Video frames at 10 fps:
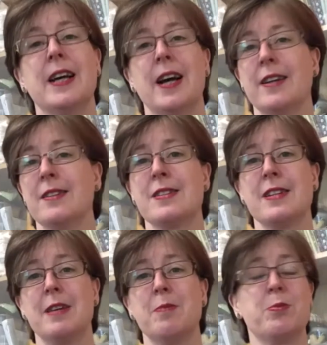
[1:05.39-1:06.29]
And
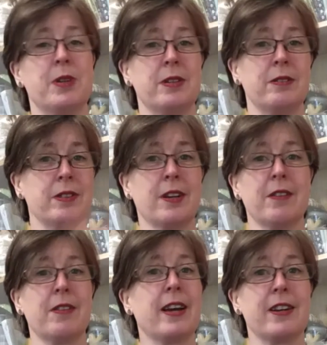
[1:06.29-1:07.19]
sleep, well, you know,
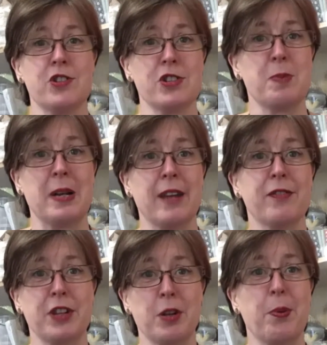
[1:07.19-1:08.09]
that can just be left
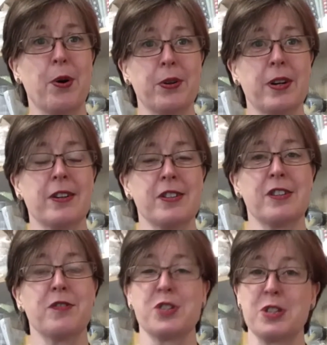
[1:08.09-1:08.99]
in the pot, can't it,
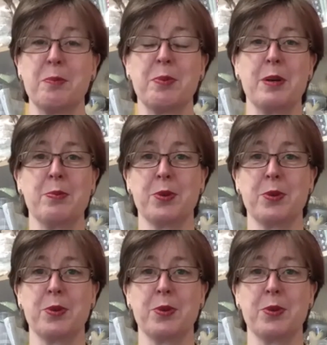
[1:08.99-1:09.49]
for some people?